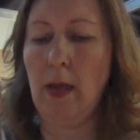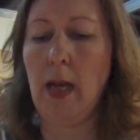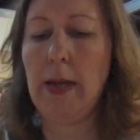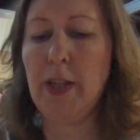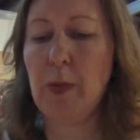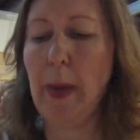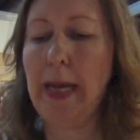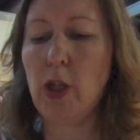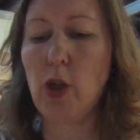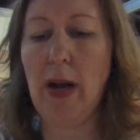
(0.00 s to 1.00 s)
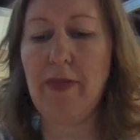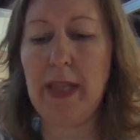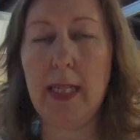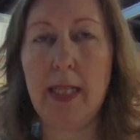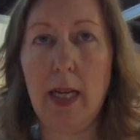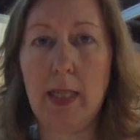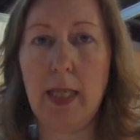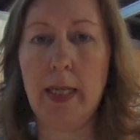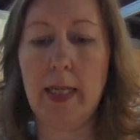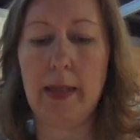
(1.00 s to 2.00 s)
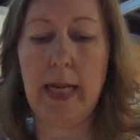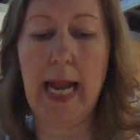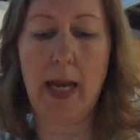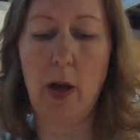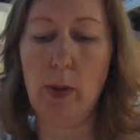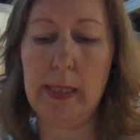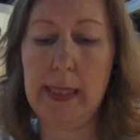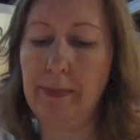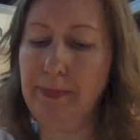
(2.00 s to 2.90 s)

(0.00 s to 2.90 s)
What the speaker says: and just make sure everything's tucked under the leg holes.